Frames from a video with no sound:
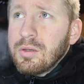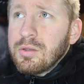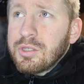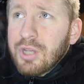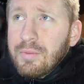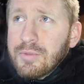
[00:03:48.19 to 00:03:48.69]

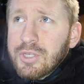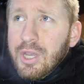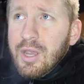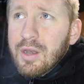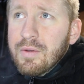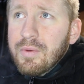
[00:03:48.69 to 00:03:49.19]
Some
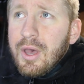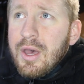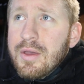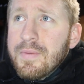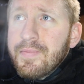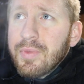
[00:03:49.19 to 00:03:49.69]
say,
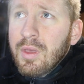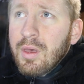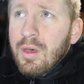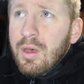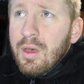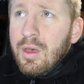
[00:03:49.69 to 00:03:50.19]
anyway,
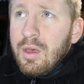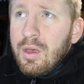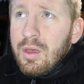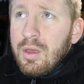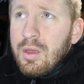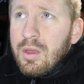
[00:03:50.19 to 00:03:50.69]

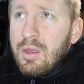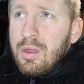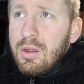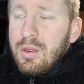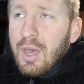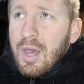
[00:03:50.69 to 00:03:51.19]

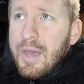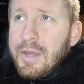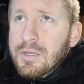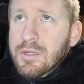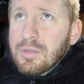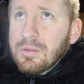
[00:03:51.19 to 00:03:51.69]

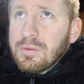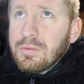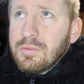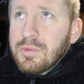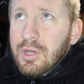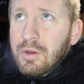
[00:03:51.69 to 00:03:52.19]
that
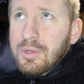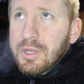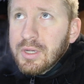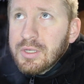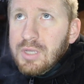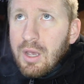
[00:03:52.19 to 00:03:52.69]
the only
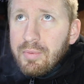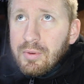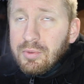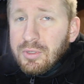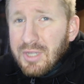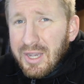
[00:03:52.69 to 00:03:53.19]

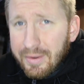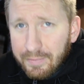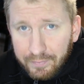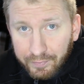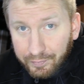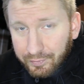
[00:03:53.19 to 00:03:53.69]
acceptable
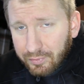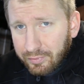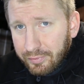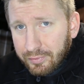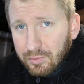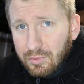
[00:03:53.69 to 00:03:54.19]
debt
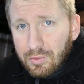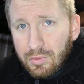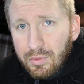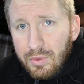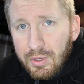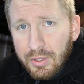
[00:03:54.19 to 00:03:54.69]

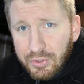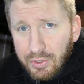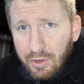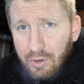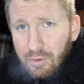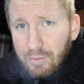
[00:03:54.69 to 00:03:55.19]
is
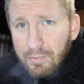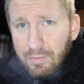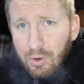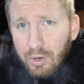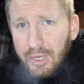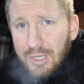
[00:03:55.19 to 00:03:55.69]
a home
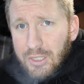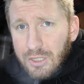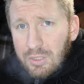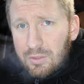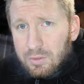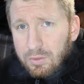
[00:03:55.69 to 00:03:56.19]
mortgage.